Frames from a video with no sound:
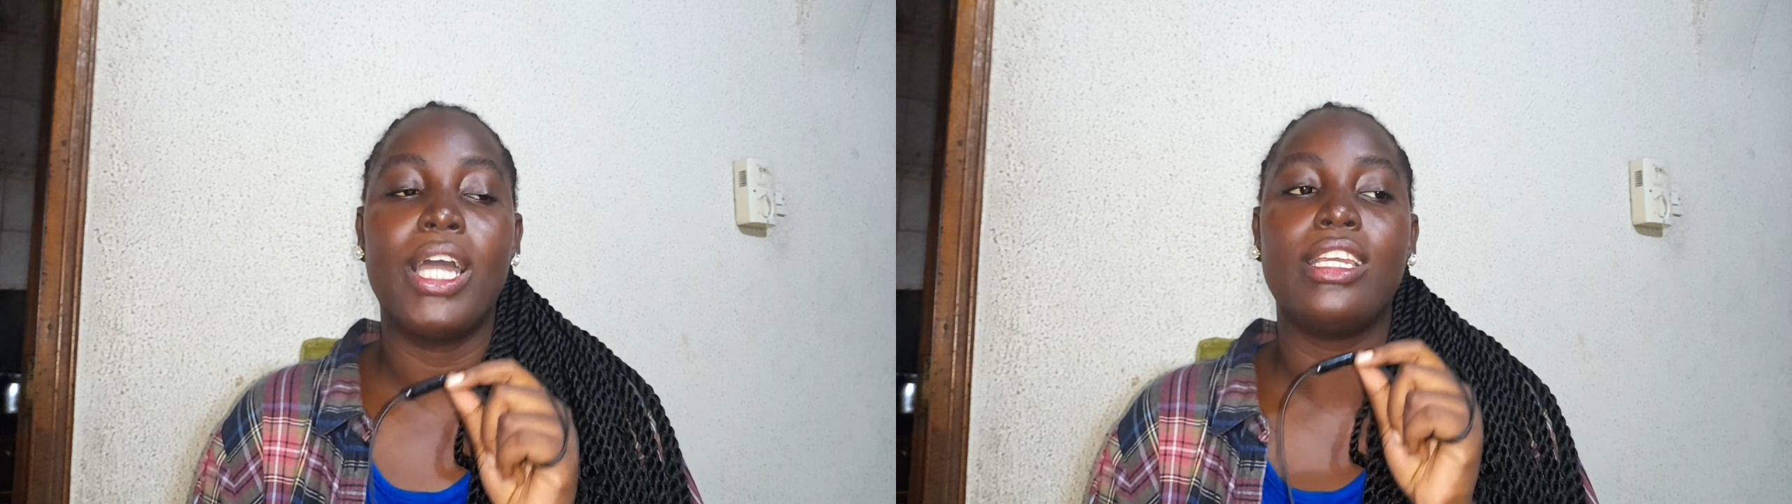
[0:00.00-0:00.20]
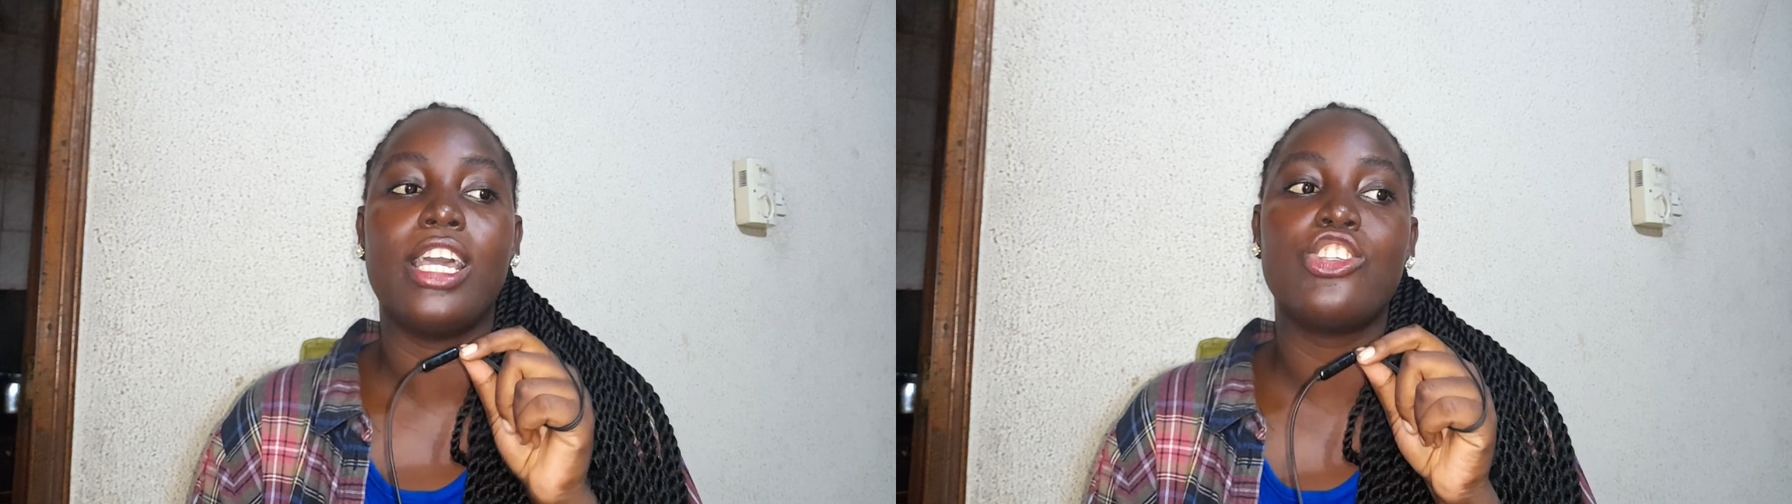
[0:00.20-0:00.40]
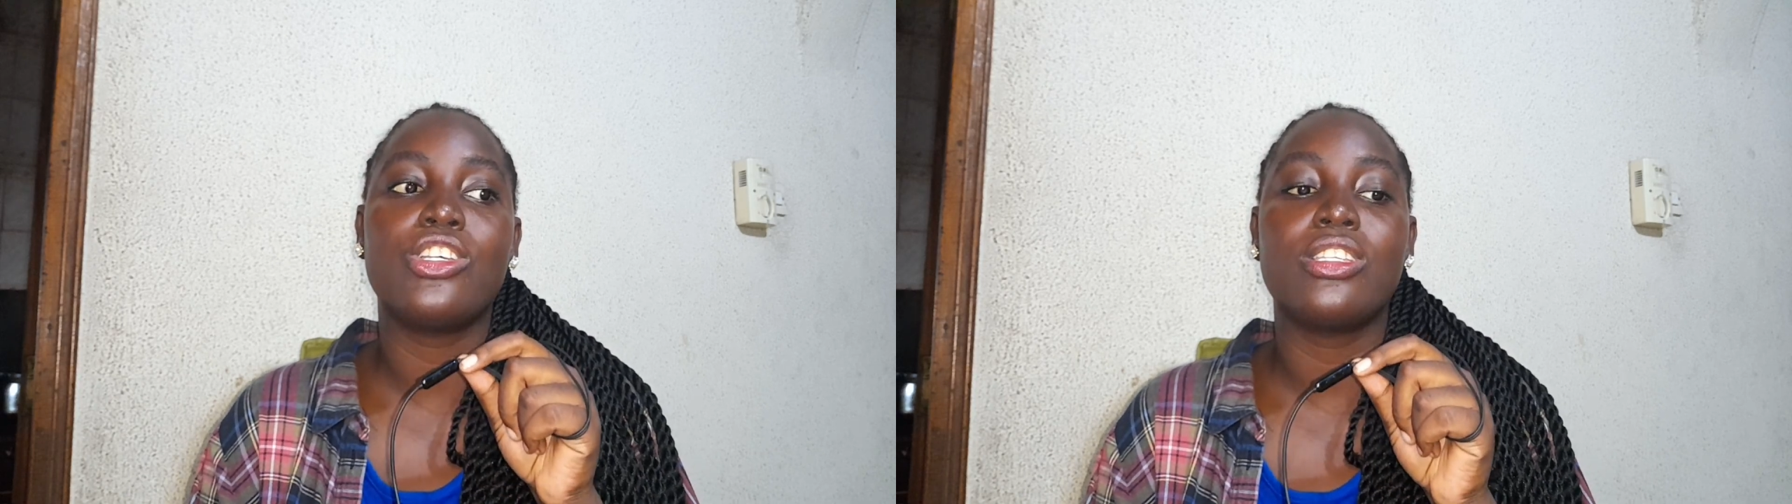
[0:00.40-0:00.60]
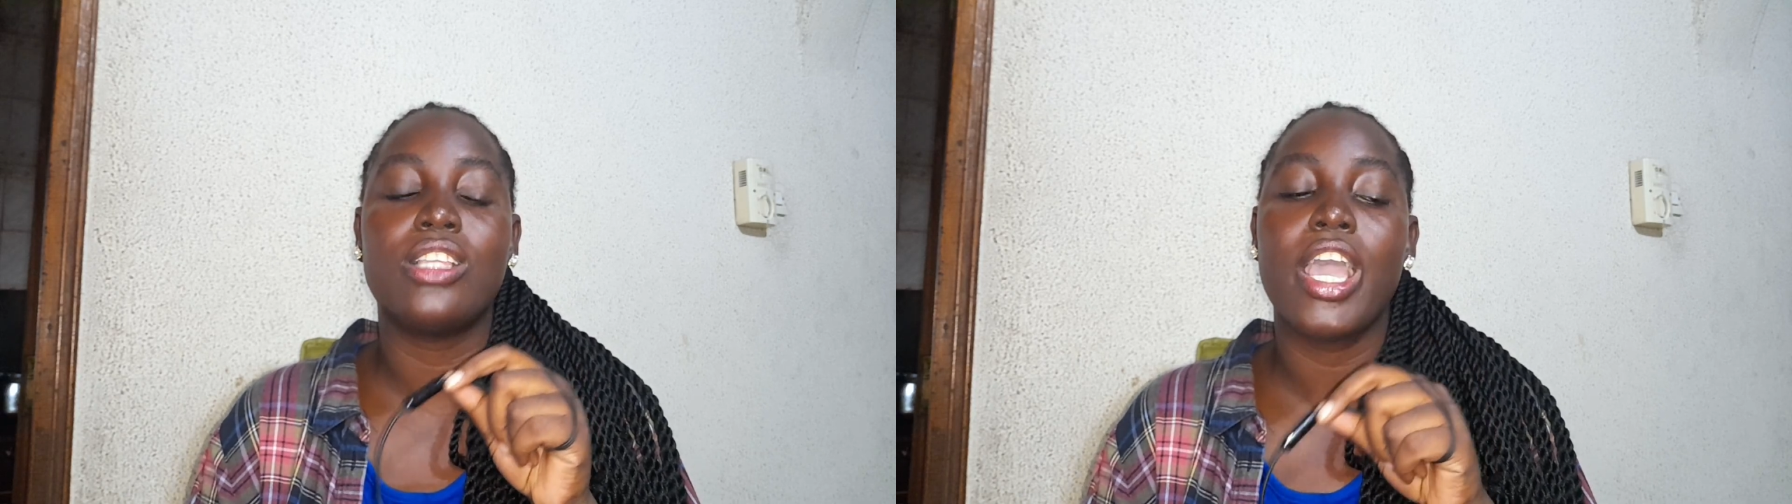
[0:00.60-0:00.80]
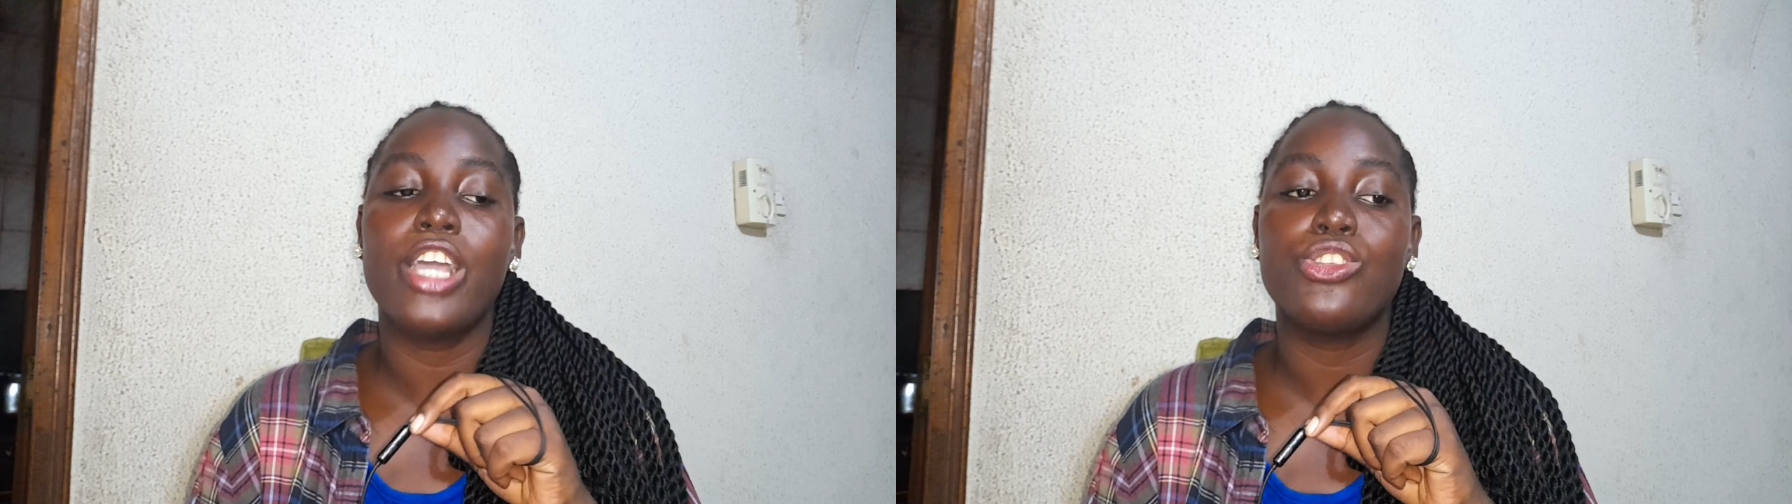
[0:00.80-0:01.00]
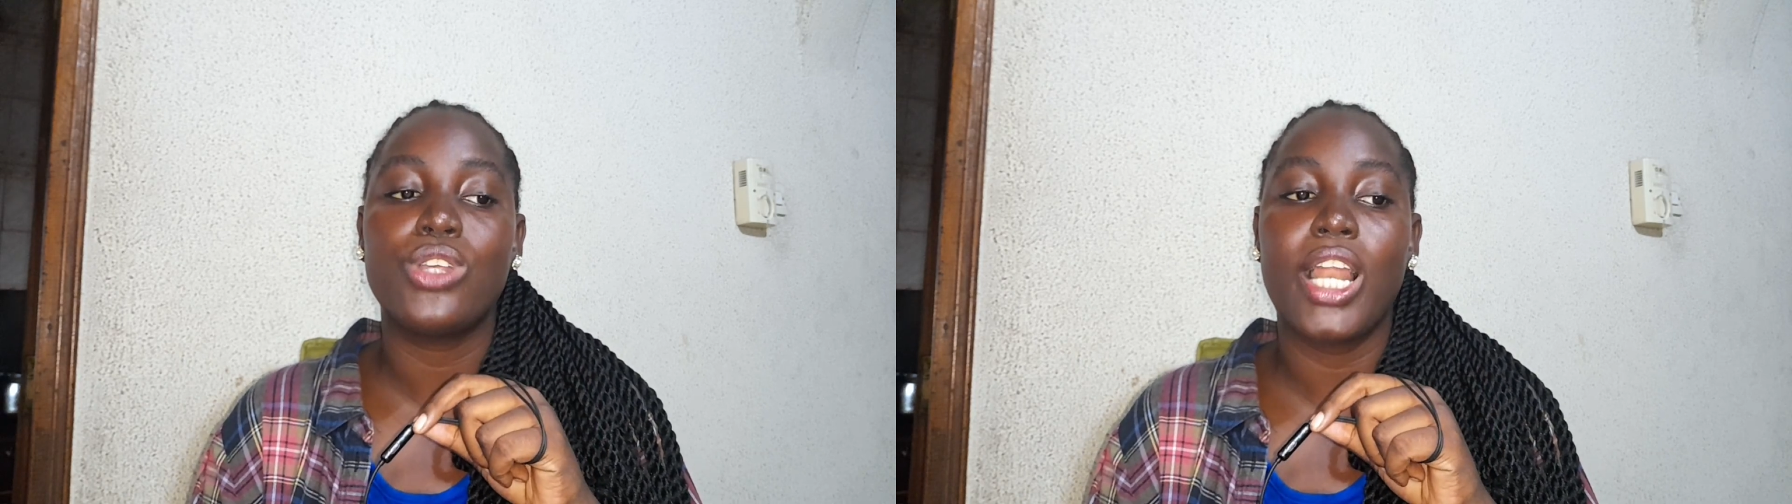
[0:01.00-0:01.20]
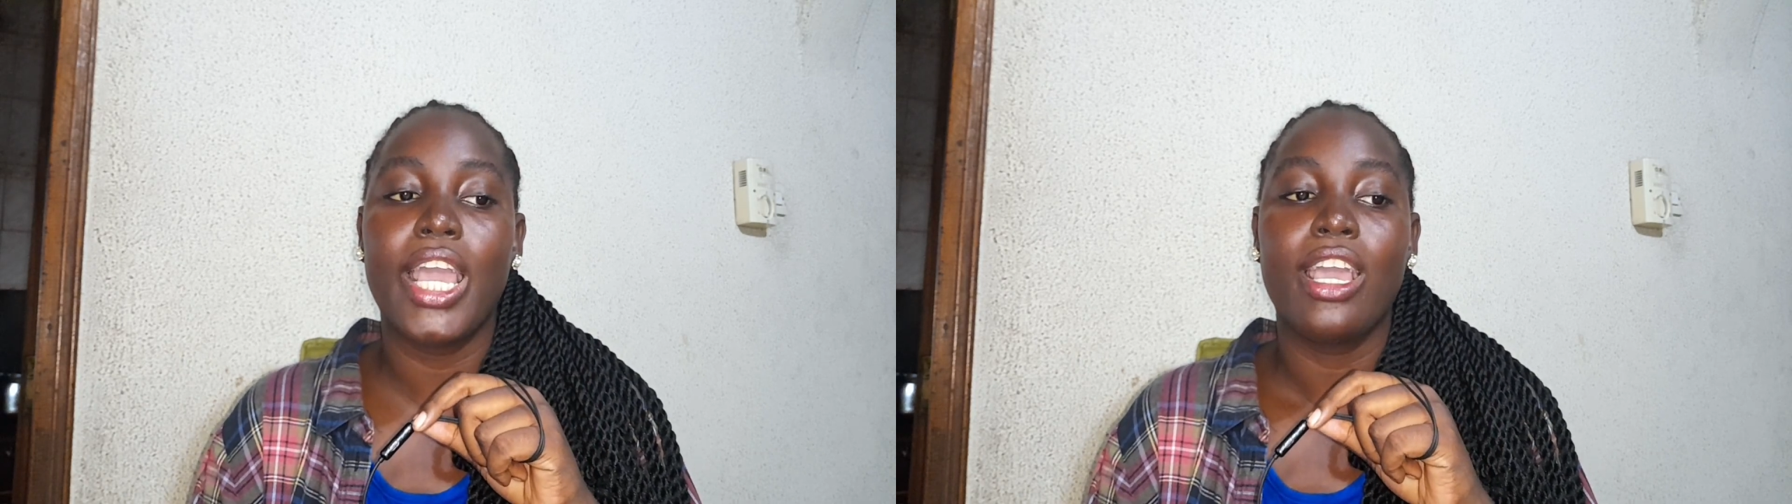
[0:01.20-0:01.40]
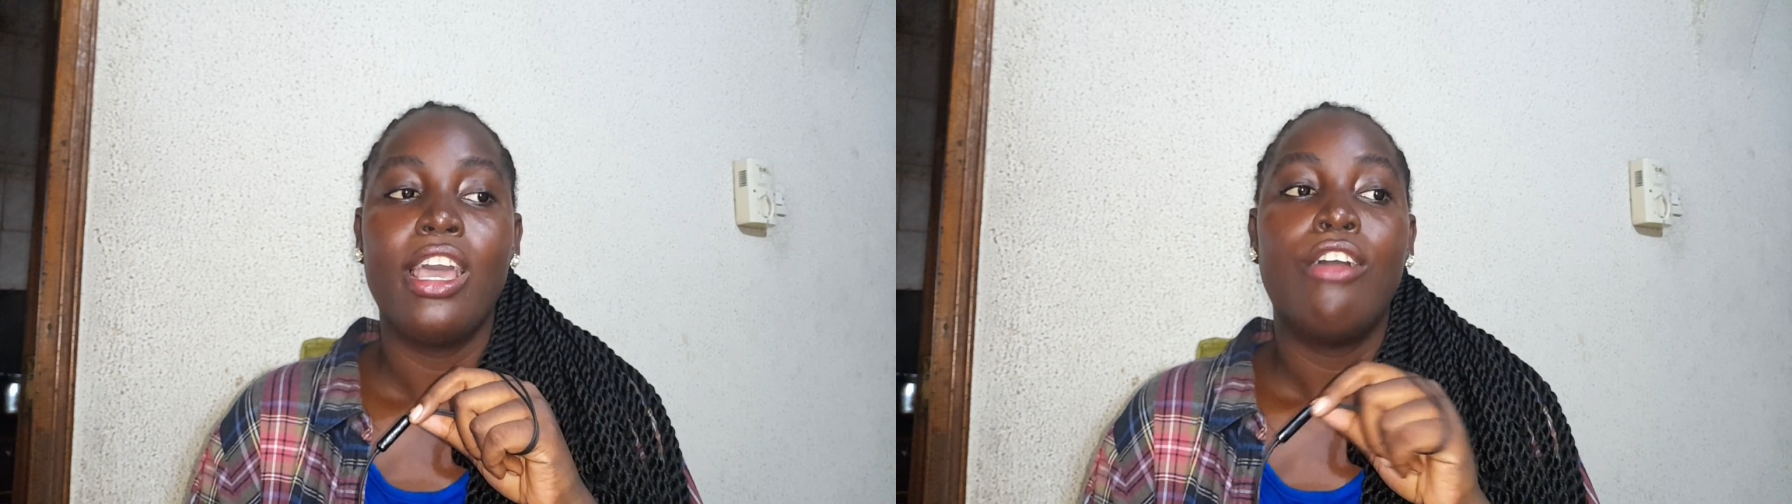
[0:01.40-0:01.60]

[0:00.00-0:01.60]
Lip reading: and they're just there to like